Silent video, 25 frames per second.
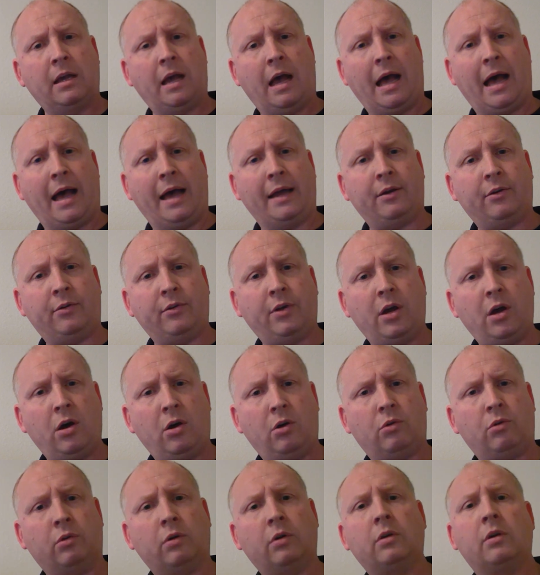I don't
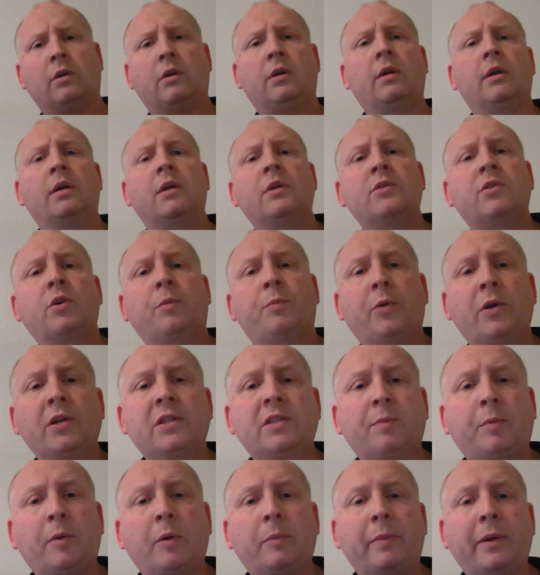know. So
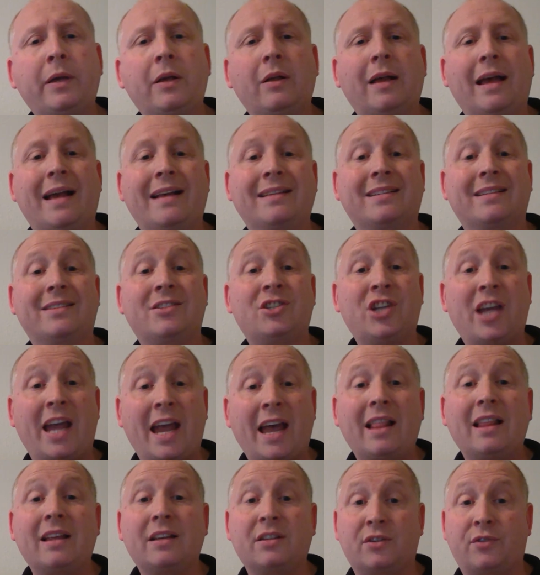Principal Bill has a
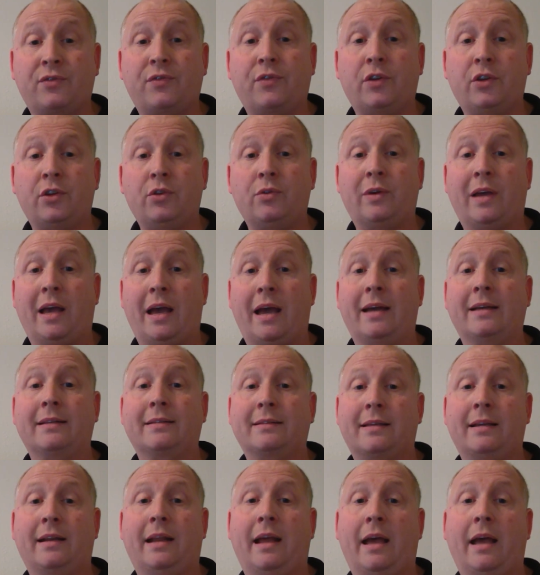challenge for you guys
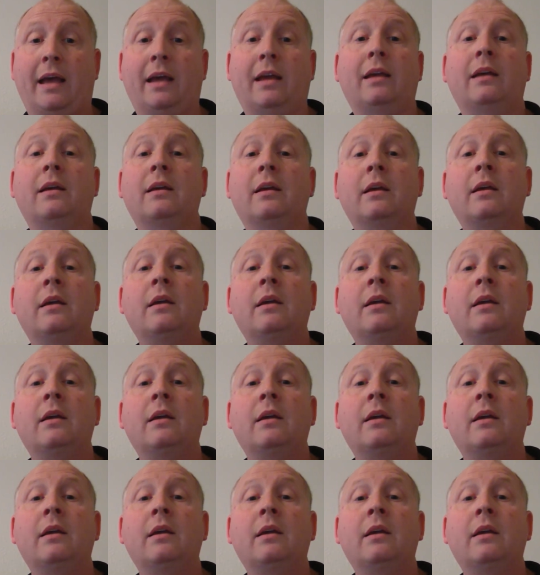today.